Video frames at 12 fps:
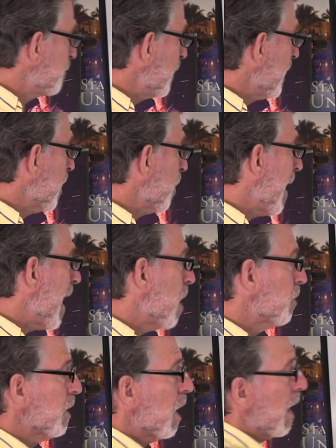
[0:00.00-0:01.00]
figure
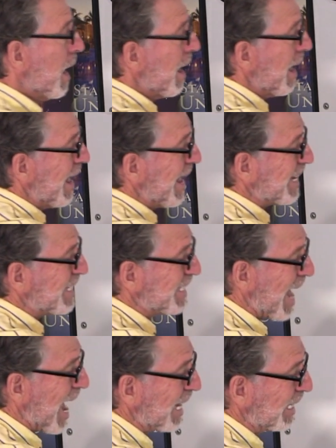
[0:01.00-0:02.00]
out
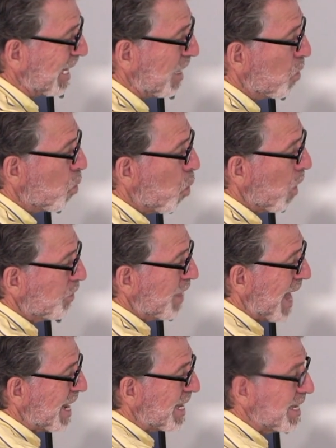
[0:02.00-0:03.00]
exactly what
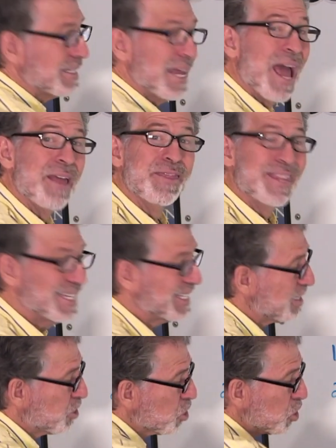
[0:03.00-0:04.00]
that is and
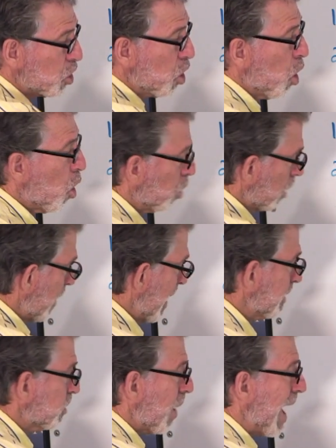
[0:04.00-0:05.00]
this is your goal all
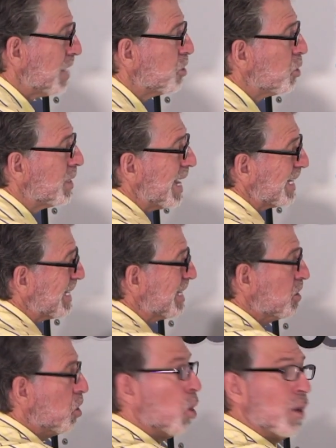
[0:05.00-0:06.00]
right so as you get to
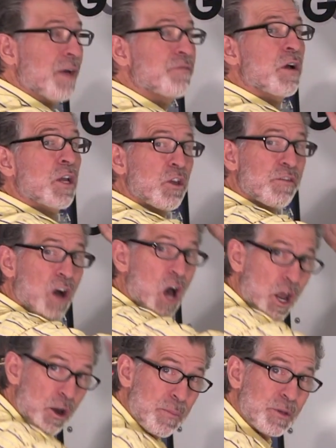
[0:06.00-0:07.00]
this goal of you've
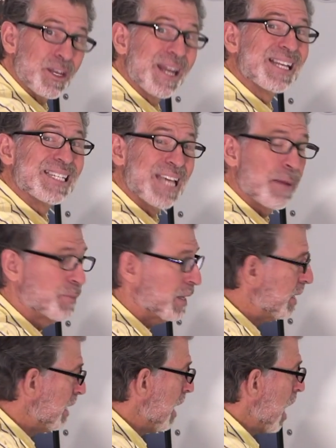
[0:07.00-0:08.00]
100%
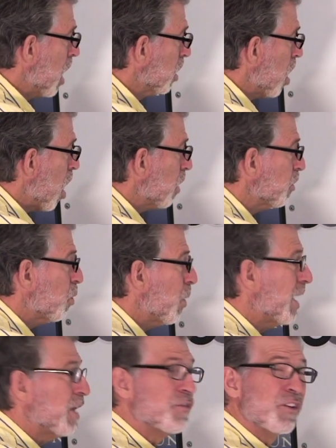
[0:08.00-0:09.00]
accepted along the
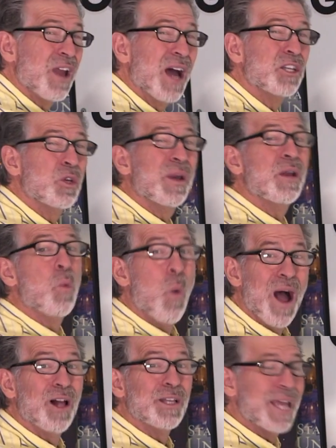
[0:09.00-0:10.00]
way if you're not doing
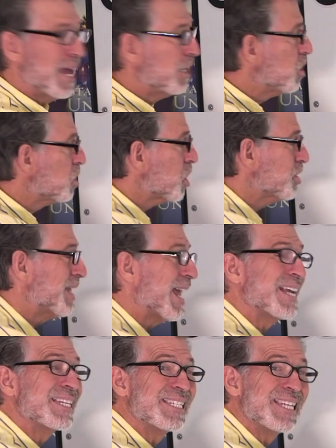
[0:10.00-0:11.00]
well yet you're just
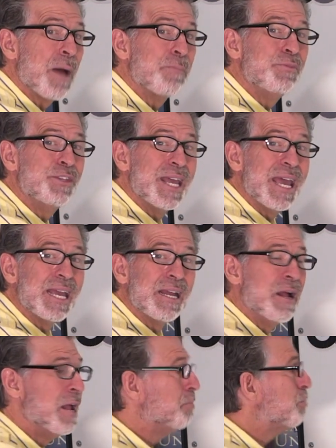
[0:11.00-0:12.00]

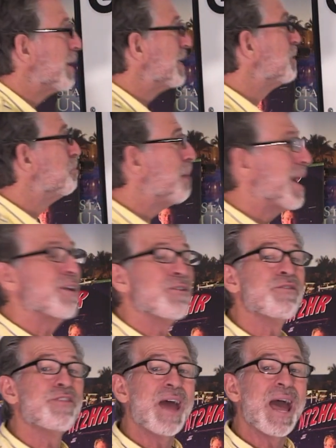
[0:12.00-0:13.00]
accepting but it's
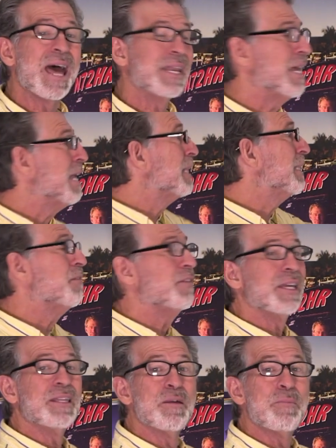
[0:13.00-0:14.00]
better than
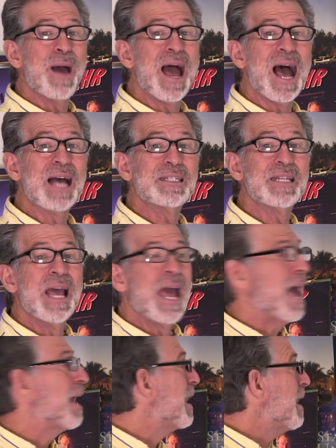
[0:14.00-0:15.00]
living in the past
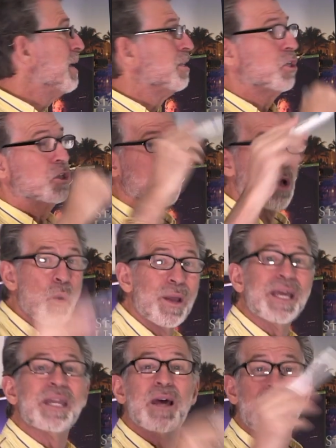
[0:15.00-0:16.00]
and just
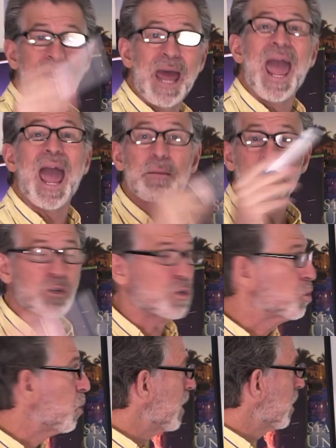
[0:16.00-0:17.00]
going in a, in a
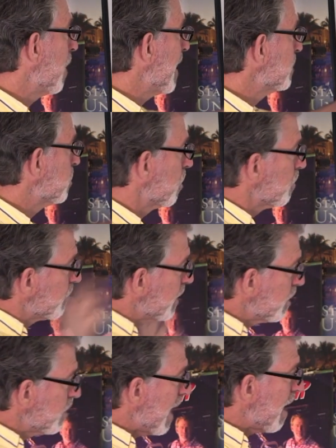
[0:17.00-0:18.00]
hamster's wheel all right so
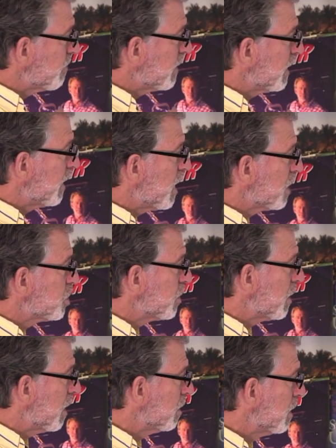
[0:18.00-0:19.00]
there you have it in a
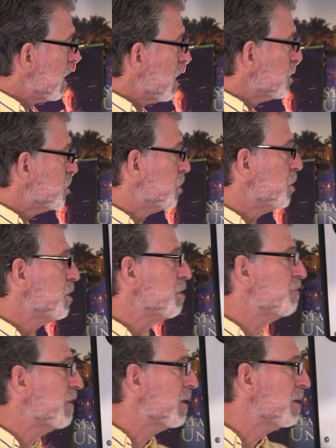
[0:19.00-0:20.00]
nutshell do
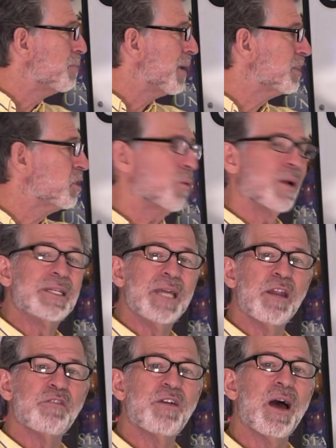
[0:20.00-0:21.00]
your very best to
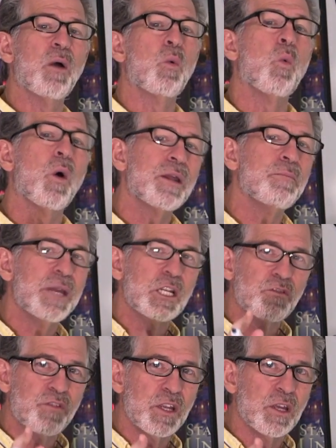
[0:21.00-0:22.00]
identify what it
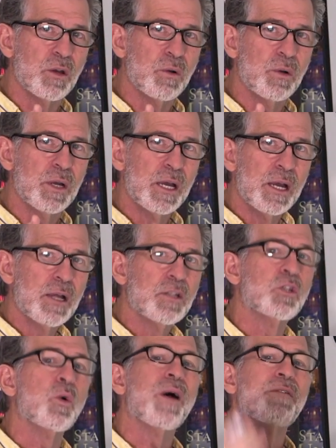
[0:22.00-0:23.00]
means for you
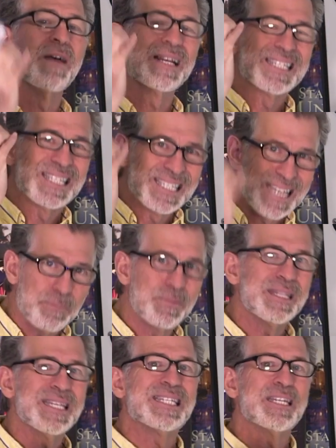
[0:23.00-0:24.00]
to have accepted the